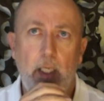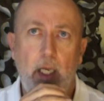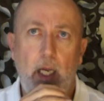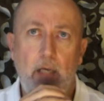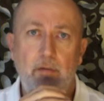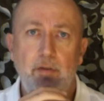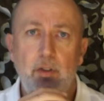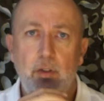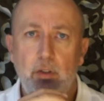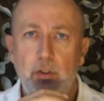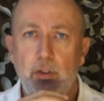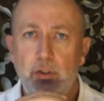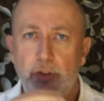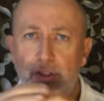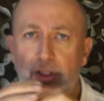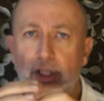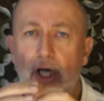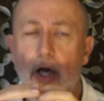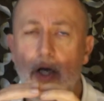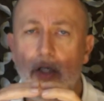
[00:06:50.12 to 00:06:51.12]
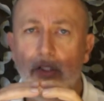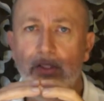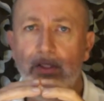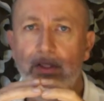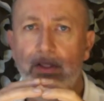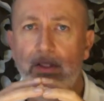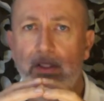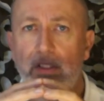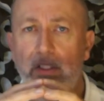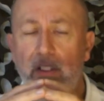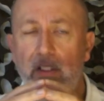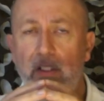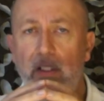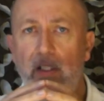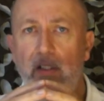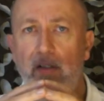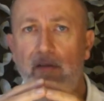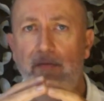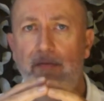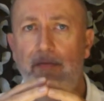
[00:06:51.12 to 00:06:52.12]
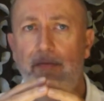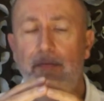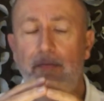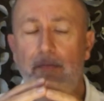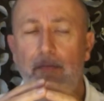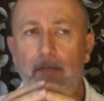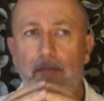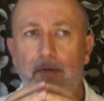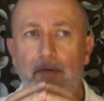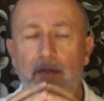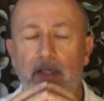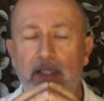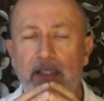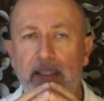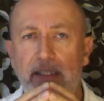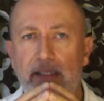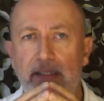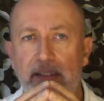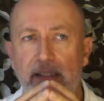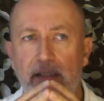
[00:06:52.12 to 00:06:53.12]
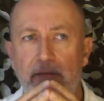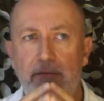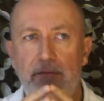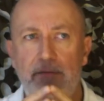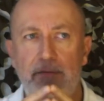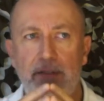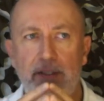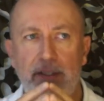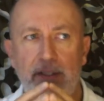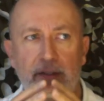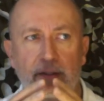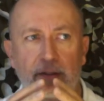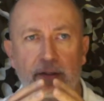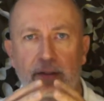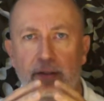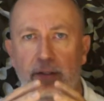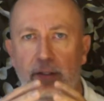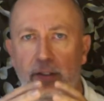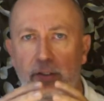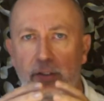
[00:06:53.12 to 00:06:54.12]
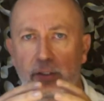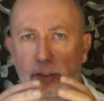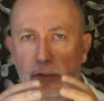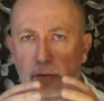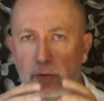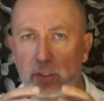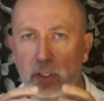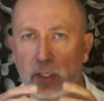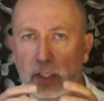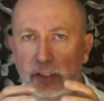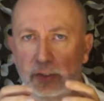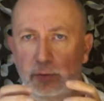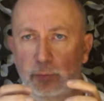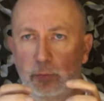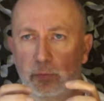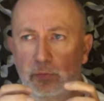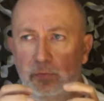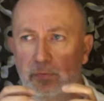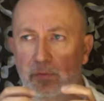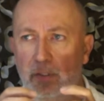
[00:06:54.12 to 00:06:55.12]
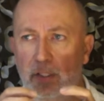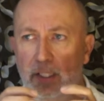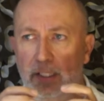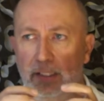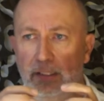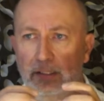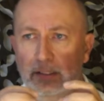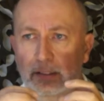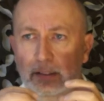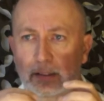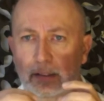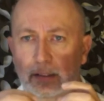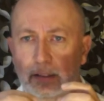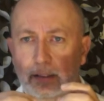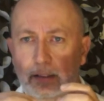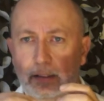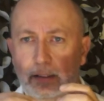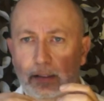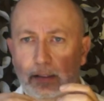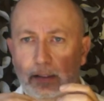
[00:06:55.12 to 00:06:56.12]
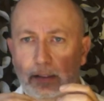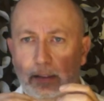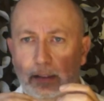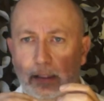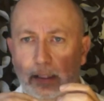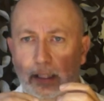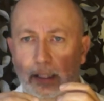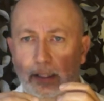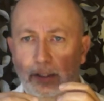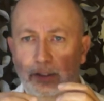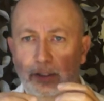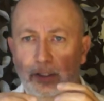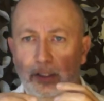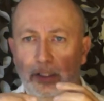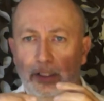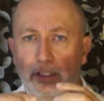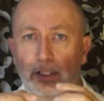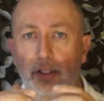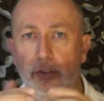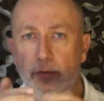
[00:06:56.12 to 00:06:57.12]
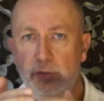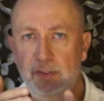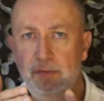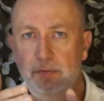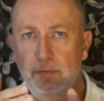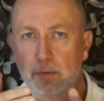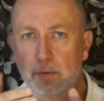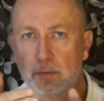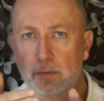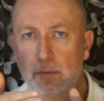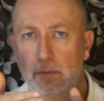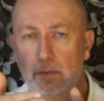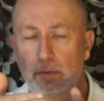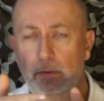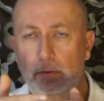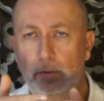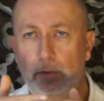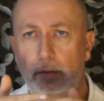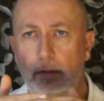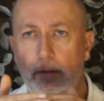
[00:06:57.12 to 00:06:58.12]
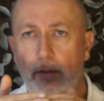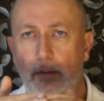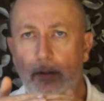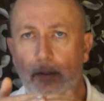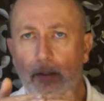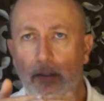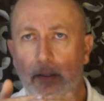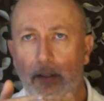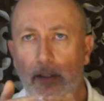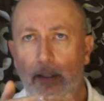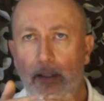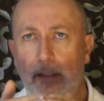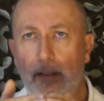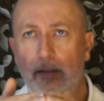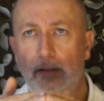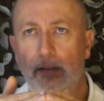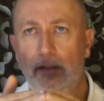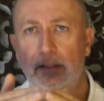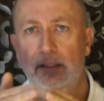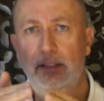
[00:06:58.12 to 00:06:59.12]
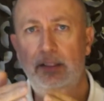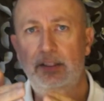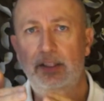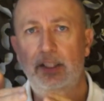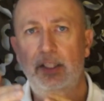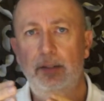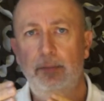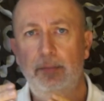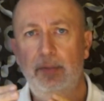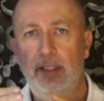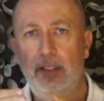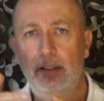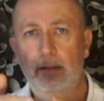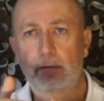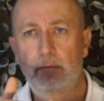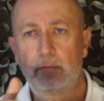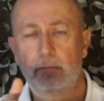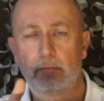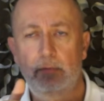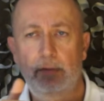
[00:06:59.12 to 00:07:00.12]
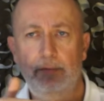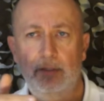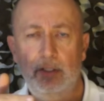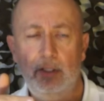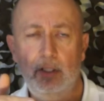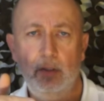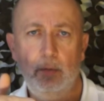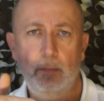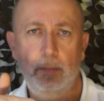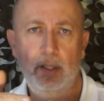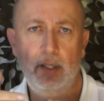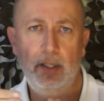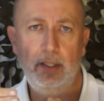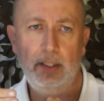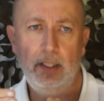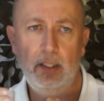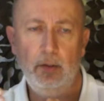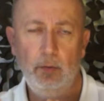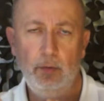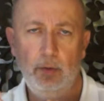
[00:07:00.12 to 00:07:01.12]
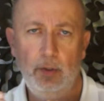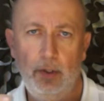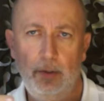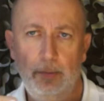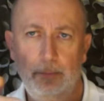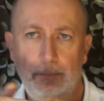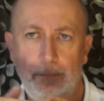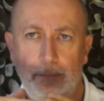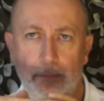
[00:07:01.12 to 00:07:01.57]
I've got a good chance of providing something that you guys will find actually useful in determining whether you're going to buy a gun or not.